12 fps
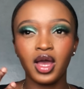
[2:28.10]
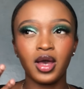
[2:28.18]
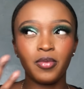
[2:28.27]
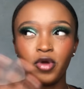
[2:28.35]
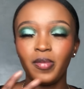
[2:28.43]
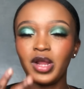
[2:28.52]

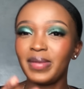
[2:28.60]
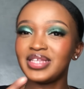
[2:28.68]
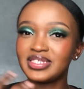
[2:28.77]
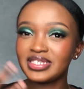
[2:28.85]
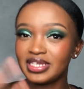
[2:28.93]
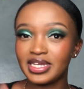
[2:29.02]
problematic
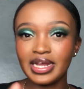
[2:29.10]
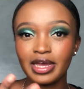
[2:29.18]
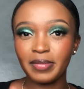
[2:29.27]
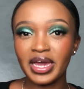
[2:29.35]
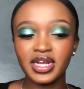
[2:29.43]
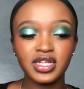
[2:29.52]
skin like
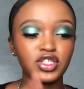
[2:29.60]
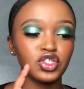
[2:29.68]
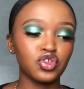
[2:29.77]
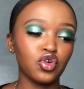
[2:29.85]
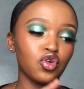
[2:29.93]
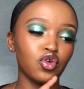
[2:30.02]
mine.
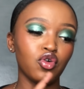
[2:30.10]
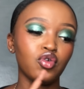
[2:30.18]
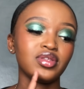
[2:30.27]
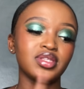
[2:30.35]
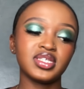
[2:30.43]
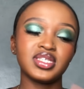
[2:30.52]
So
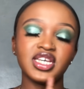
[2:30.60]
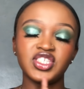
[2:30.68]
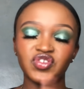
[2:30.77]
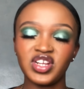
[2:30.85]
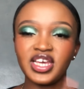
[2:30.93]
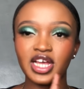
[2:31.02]
this has
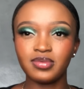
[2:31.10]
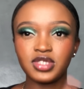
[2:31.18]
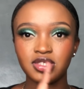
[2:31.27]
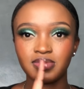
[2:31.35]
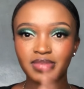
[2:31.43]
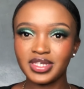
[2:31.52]
really helped
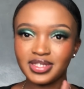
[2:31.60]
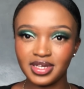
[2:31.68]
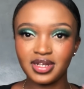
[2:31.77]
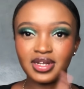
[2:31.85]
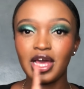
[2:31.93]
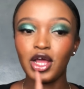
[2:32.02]
my
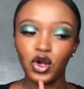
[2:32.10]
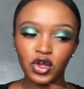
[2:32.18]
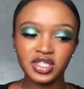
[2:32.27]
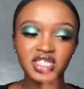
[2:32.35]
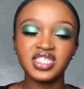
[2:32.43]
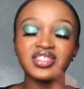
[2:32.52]
skin a lot.
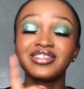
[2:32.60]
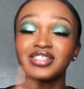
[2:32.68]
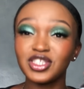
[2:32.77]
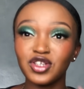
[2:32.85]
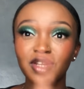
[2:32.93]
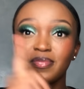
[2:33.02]
This is the
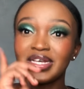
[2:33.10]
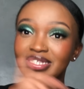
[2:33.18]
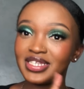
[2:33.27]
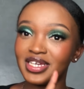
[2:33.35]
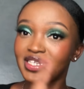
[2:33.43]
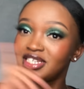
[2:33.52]
reason my
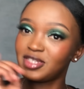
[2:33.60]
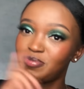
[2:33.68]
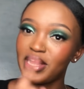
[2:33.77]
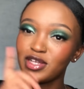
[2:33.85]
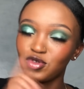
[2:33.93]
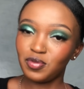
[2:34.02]
skin is
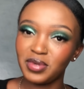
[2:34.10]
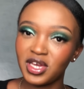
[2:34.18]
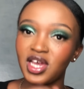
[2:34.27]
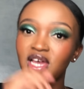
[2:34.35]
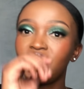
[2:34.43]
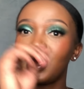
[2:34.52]
back to
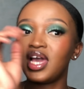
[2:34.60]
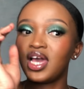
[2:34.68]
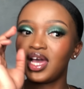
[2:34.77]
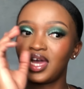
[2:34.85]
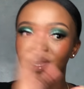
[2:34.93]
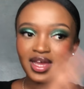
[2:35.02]
being
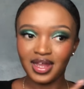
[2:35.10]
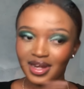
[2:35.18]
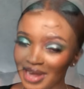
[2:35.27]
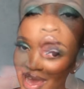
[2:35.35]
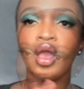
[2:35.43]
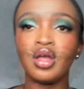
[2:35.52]

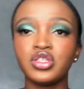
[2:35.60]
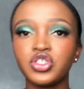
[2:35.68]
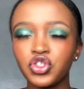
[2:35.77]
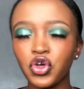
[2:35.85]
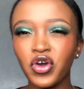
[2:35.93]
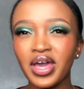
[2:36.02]
nice.
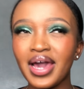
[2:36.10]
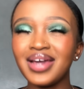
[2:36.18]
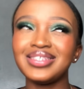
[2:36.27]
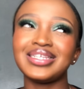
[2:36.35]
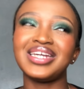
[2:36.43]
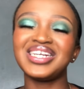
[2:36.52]
So guys,
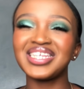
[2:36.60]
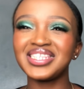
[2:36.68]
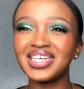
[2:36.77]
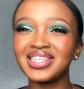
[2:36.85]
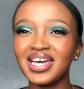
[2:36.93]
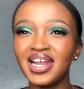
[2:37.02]
another
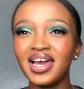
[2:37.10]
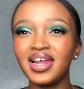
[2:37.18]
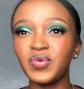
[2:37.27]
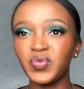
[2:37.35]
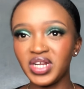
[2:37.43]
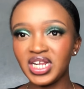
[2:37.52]
thing that I
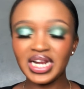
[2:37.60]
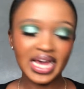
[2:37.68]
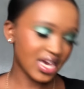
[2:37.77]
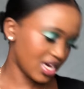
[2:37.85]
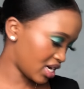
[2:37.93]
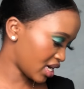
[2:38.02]
really
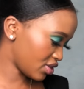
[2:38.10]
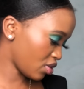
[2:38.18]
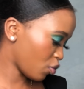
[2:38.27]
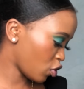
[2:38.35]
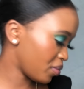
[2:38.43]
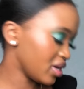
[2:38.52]
like at the
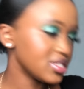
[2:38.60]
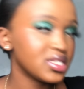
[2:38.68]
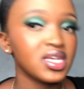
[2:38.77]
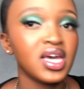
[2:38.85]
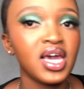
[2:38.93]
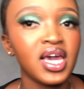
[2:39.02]
moment
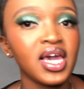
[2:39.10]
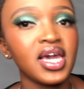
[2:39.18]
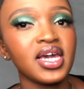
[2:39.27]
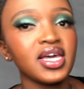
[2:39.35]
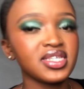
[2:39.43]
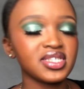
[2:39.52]

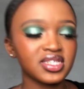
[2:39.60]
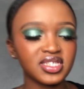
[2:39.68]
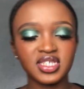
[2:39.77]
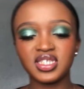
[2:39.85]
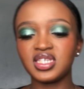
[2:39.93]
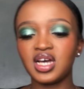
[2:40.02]
is
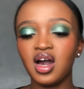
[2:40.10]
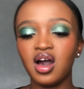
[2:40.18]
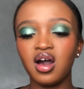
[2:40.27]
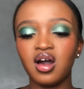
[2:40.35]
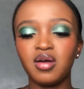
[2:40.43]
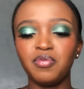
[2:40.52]
this
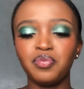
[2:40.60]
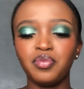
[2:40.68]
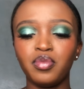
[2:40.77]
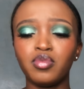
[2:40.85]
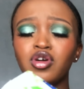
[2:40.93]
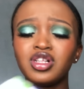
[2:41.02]

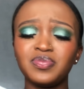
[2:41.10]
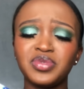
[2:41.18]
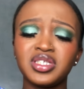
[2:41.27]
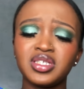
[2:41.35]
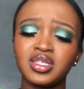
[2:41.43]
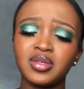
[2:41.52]
mold
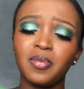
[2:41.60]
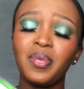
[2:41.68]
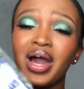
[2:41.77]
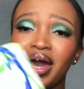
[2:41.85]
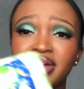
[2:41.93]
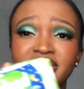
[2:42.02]

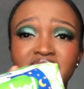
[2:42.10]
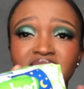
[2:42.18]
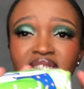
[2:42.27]
pads.